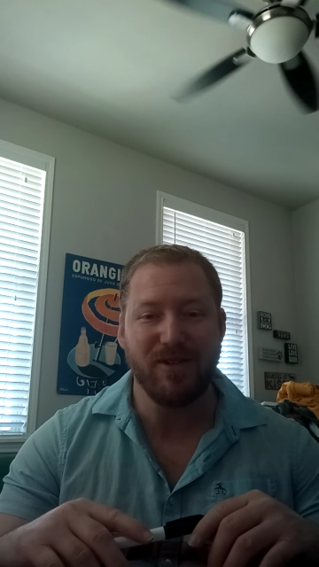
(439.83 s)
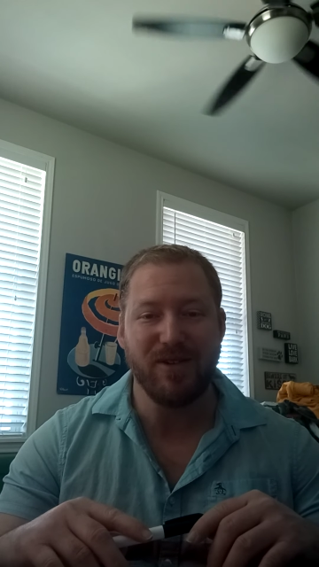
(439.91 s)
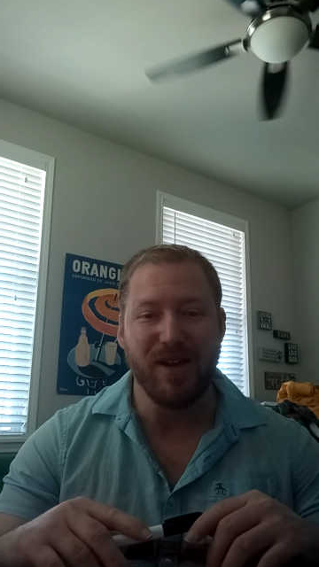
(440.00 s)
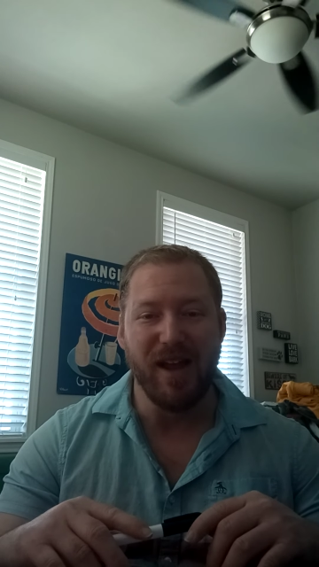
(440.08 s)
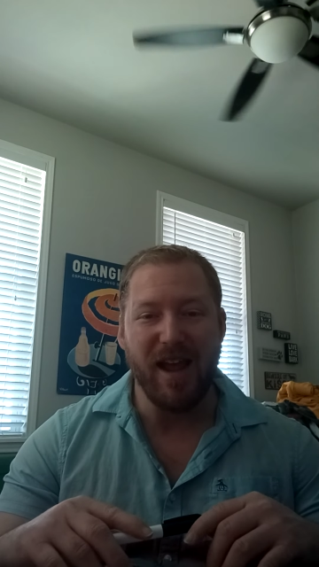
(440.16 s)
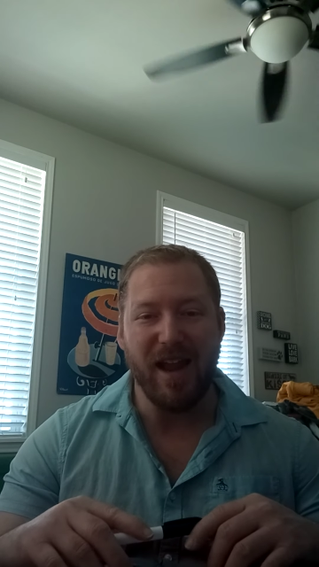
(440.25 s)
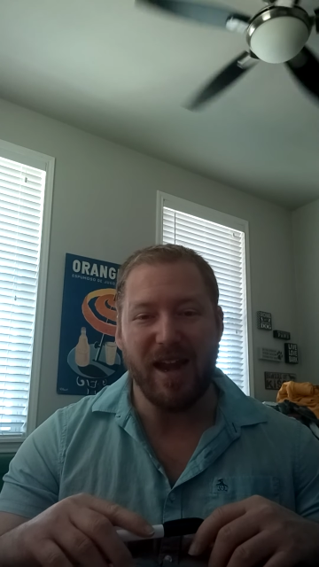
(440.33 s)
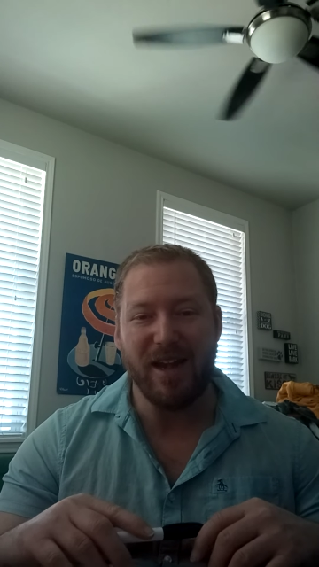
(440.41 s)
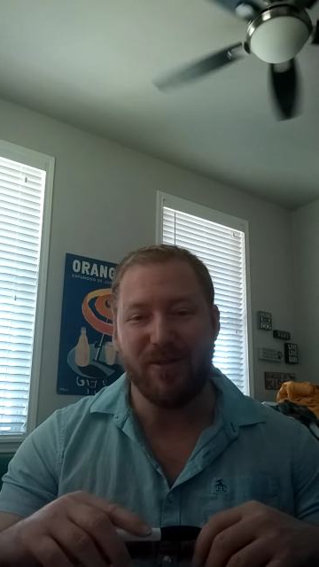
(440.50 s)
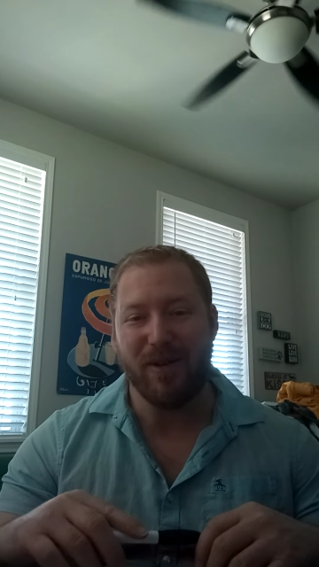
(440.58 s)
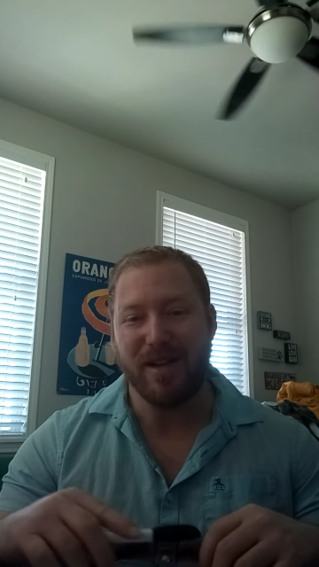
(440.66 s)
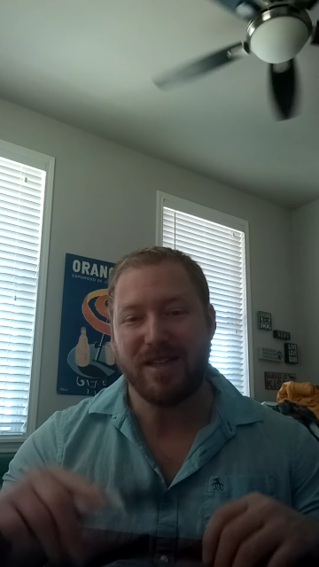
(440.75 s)
Anyways,
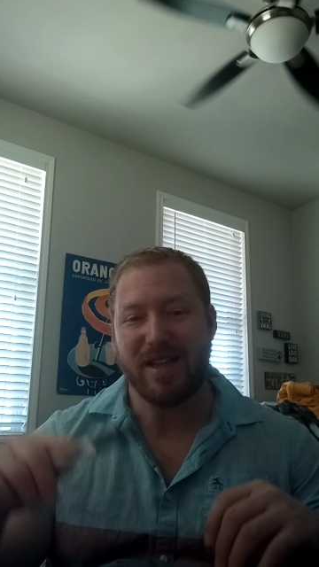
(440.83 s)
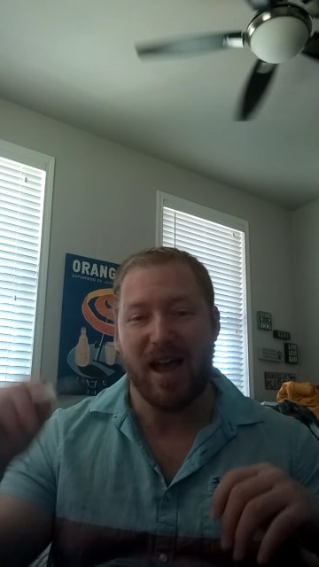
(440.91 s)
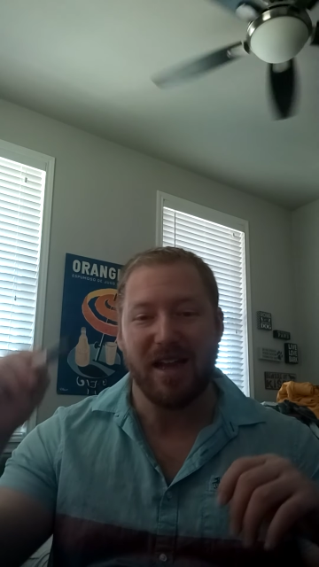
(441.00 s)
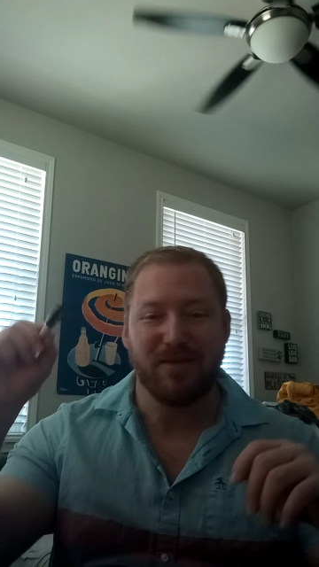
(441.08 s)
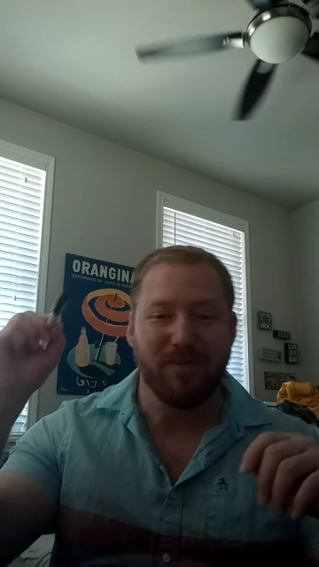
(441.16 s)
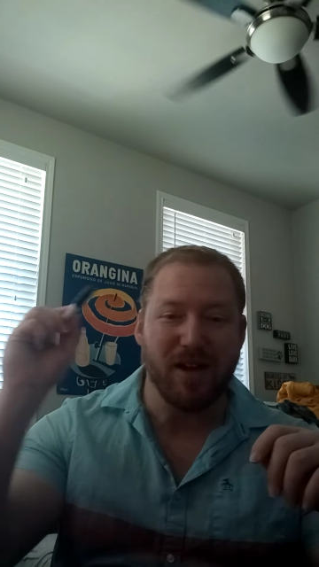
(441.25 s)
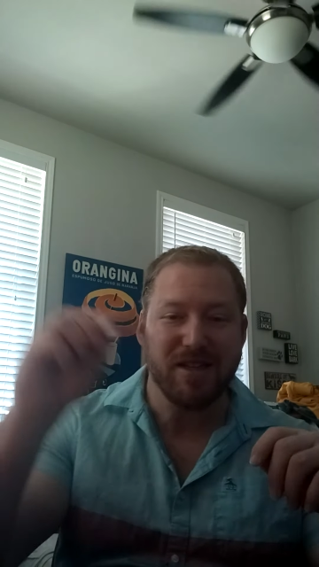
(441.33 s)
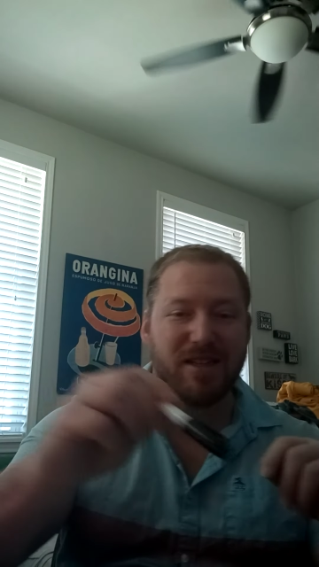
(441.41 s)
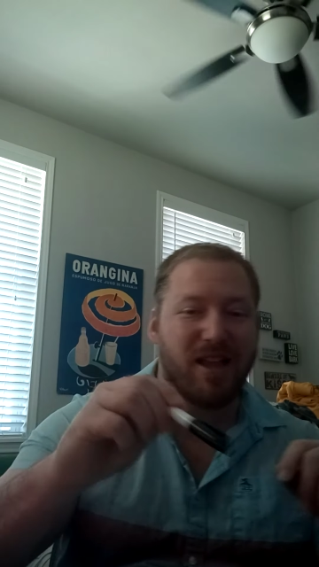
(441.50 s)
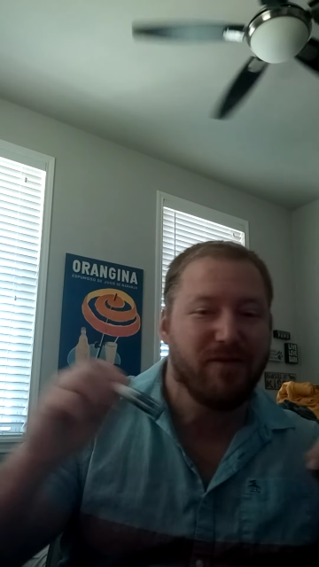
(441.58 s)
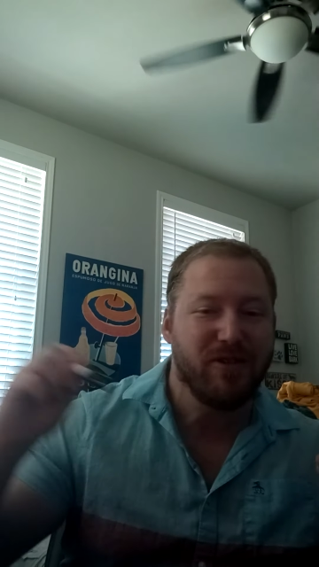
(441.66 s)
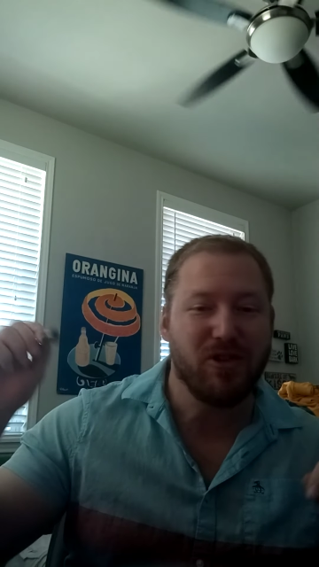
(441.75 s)
guys, much love.
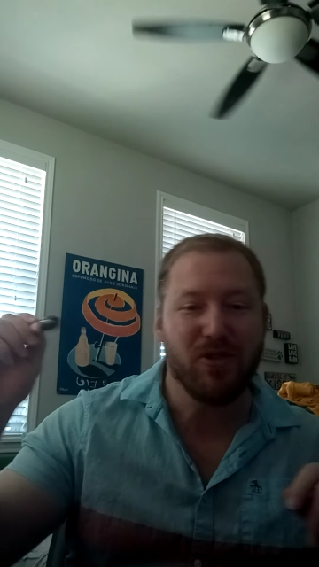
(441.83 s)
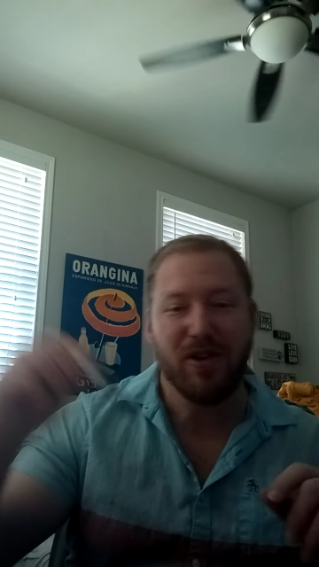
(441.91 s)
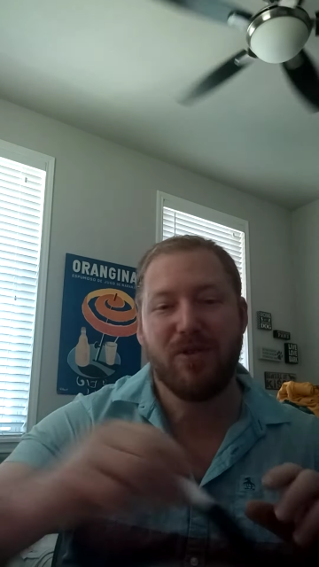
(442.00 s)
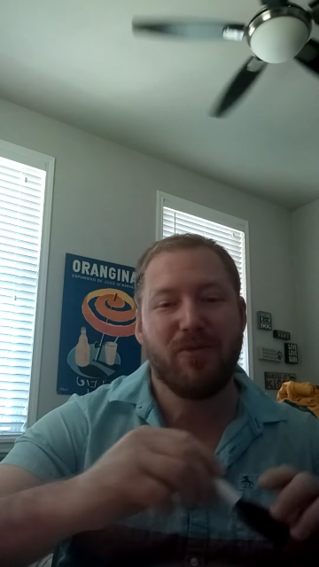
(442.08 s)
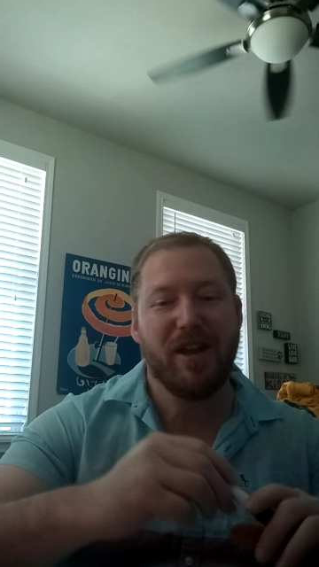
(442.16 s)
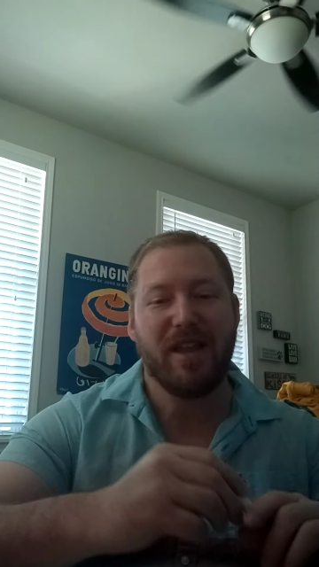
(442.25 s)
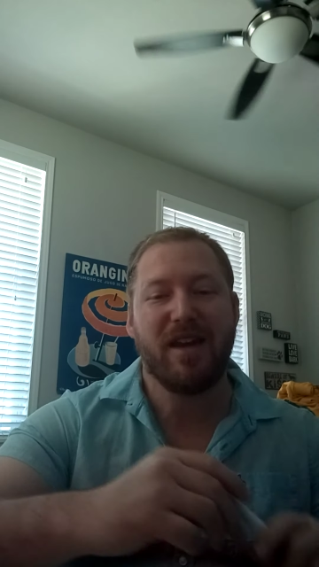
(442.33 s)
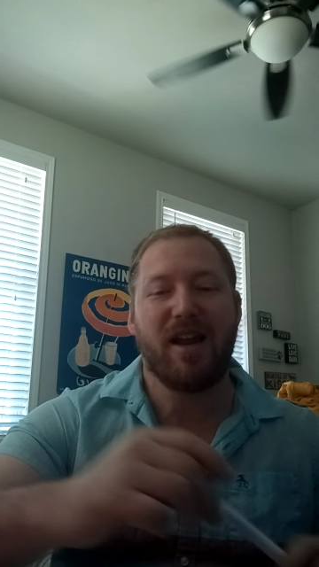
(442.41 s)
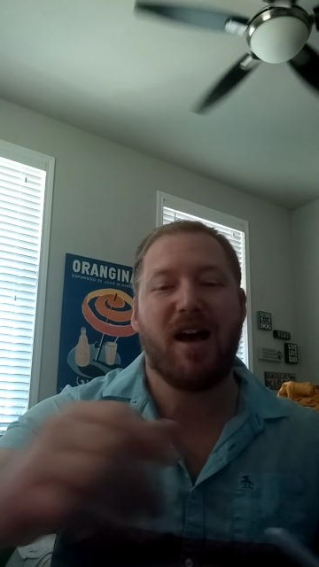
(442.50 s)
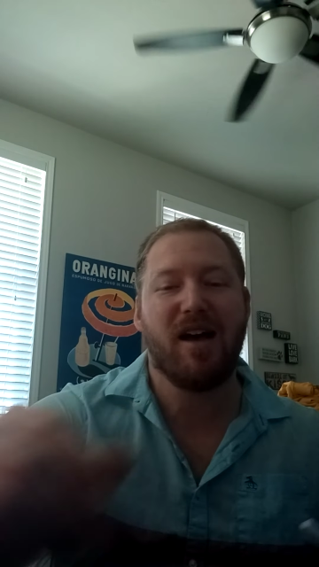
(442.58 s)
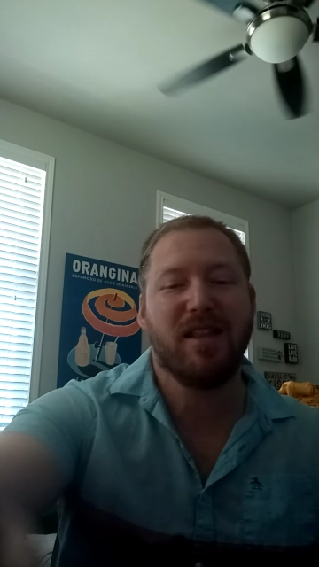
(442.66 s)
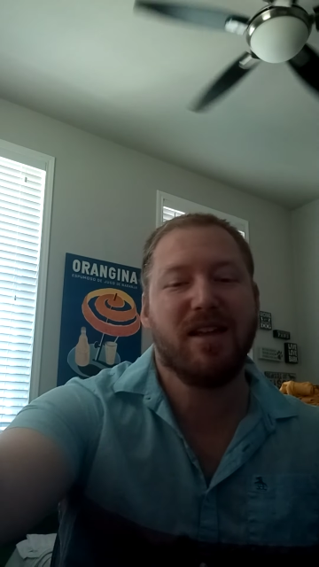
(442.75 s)
Enjoy your weekend. I'll holla
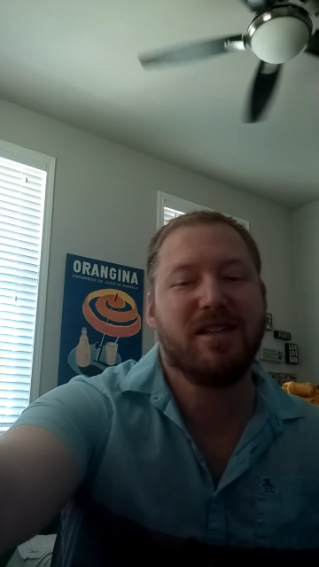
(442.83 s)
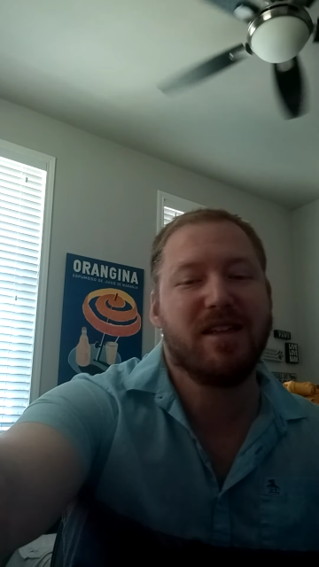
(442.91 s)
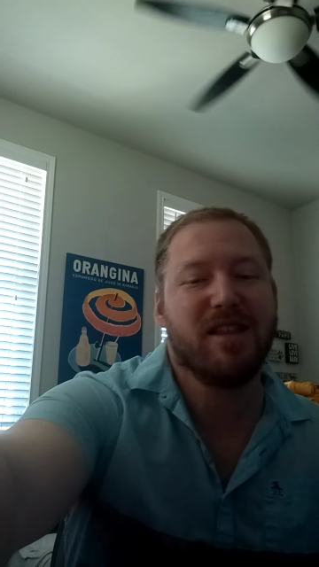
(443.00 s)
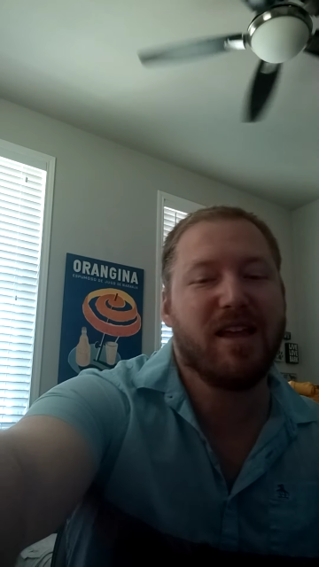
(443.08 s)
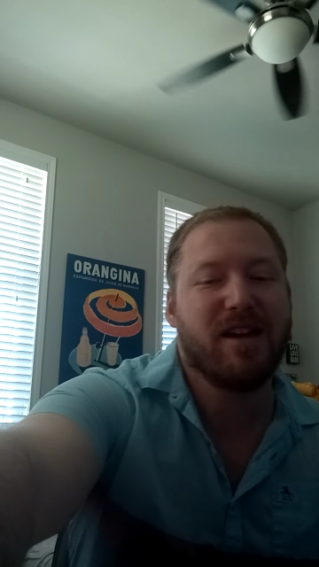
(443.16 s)
at you later.